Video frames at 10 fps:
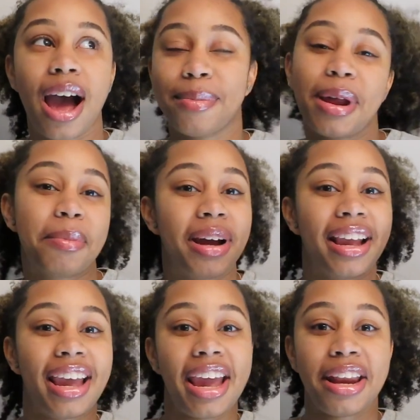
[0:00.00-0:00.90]
i'm not
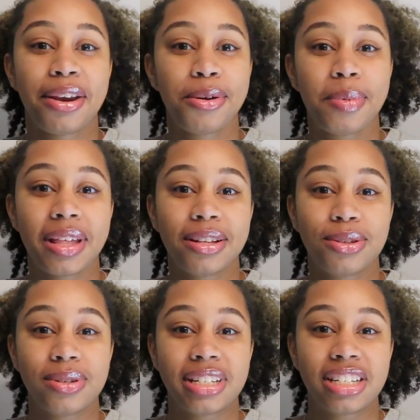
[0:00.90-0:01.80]
buying any new bathing
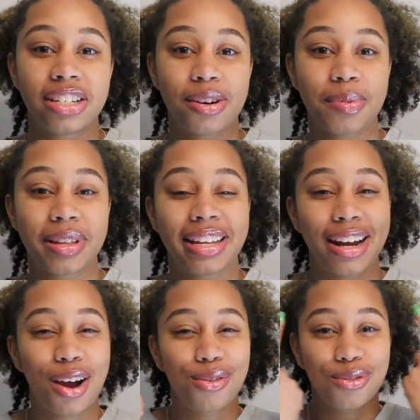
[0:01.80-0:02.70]
suits this year but then
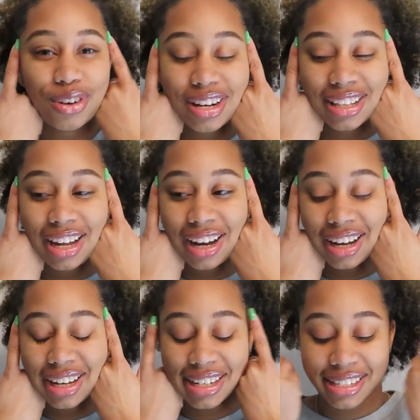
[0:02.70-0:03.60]
i
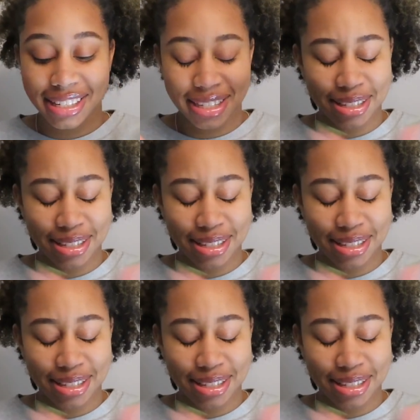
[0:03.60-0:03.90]
realized